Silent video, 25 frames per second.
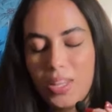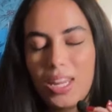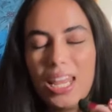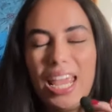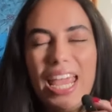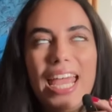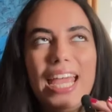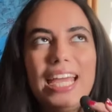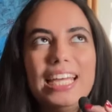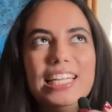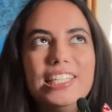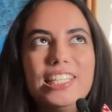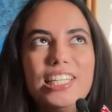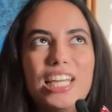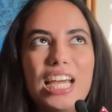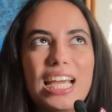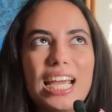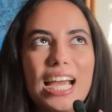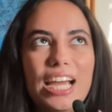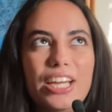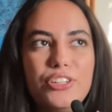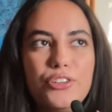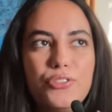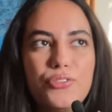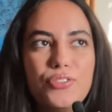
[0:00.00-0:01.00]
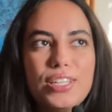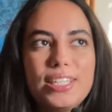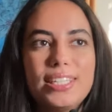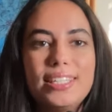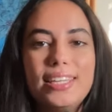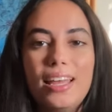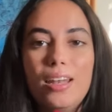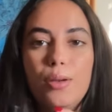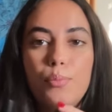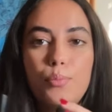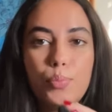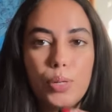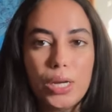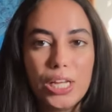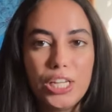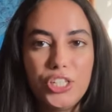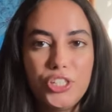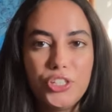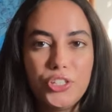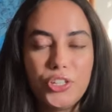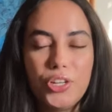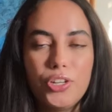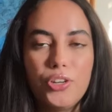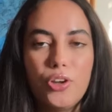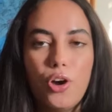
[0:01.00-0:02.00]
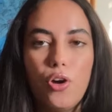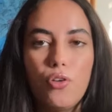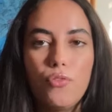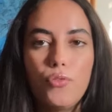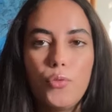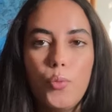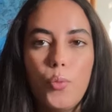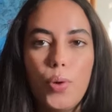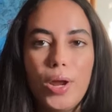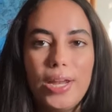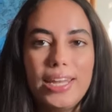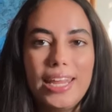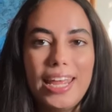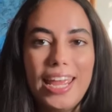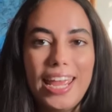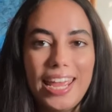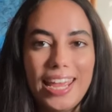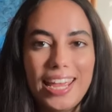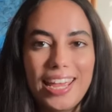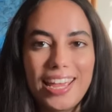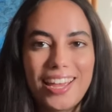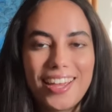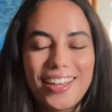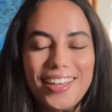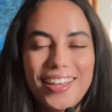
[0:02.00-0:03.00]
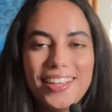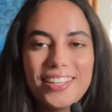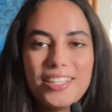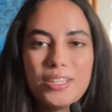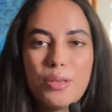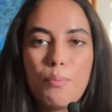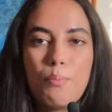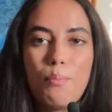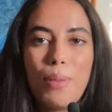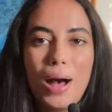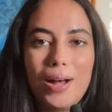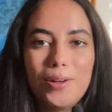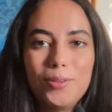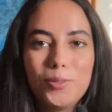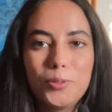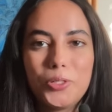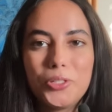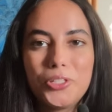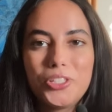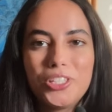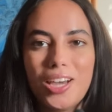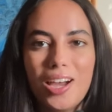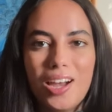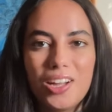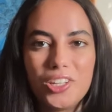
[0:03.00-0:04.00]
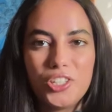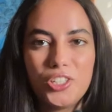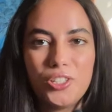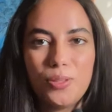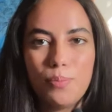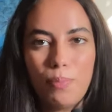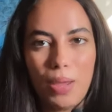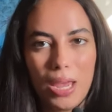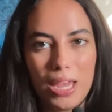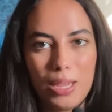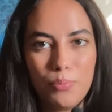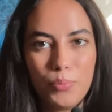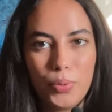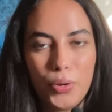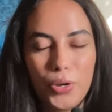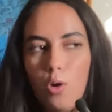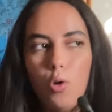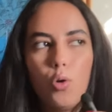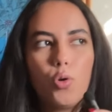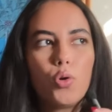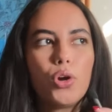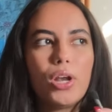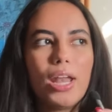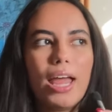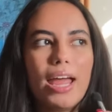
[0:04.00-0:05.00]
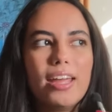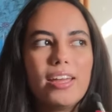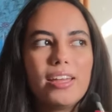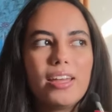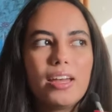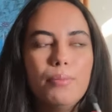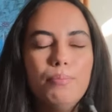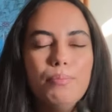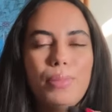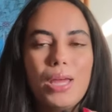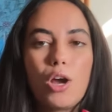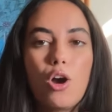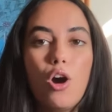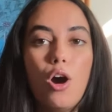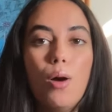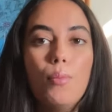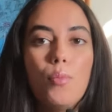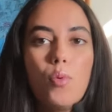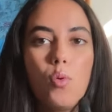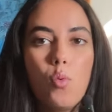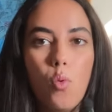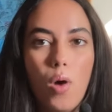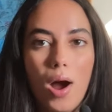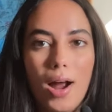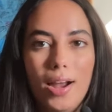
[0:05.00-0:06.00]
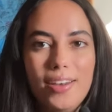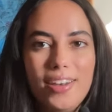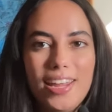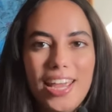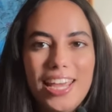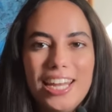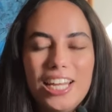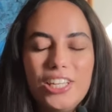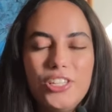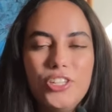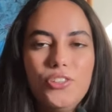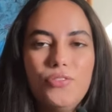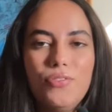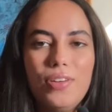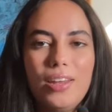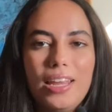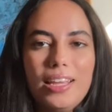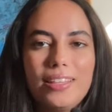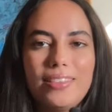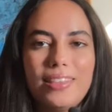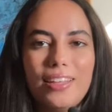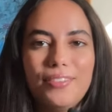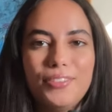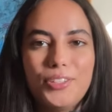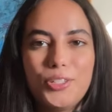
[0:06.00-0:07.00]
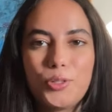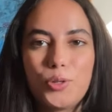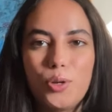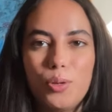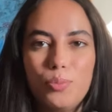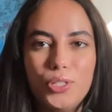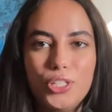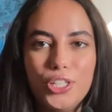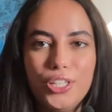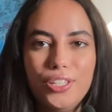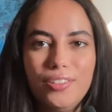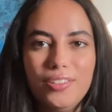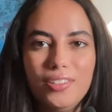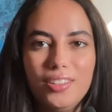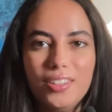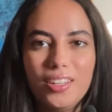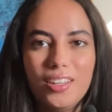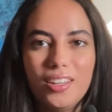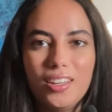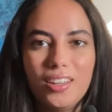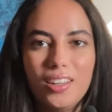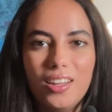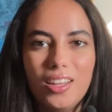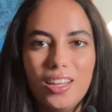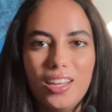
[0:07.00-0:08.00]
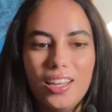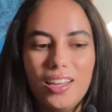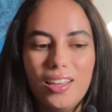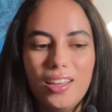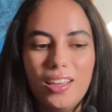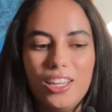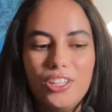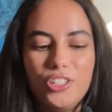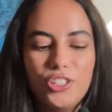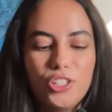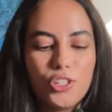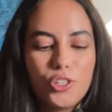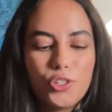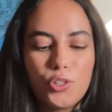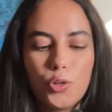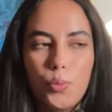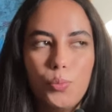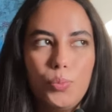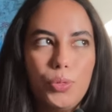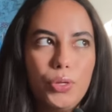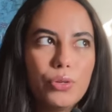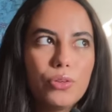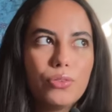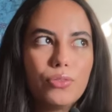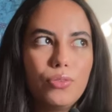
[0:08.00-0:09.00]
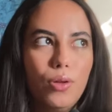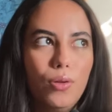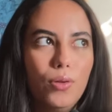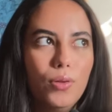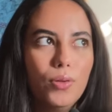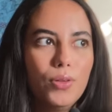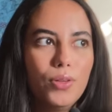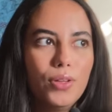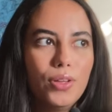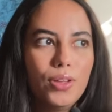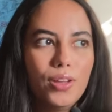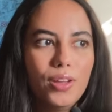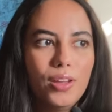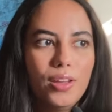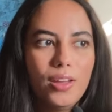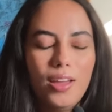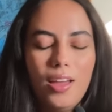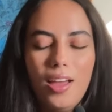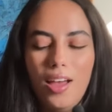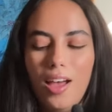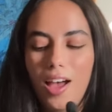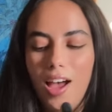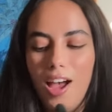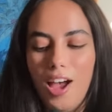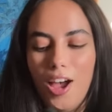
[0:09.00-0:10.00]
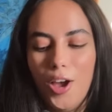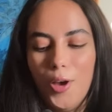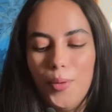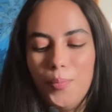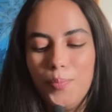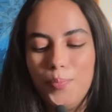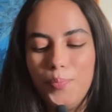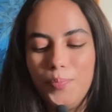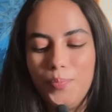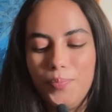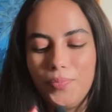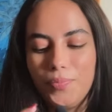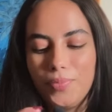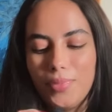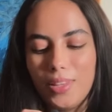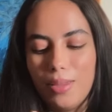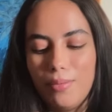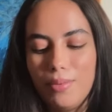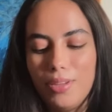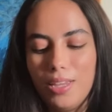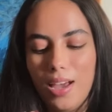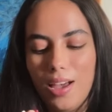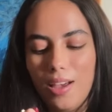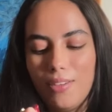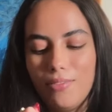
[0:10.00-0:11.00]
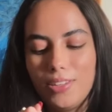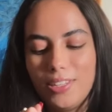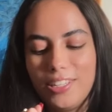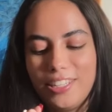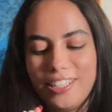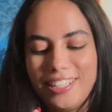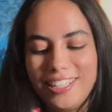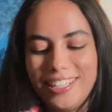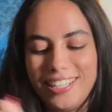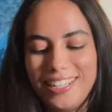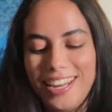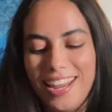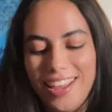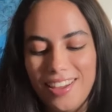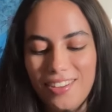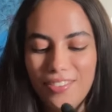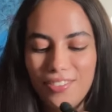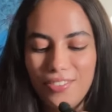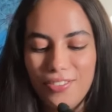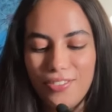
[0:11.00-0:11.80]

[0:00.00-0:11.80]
and kind of a celebration of when ink is about to touch the paper or like become one. And I just feel like that description is just so beautiful. Let me have a sniff.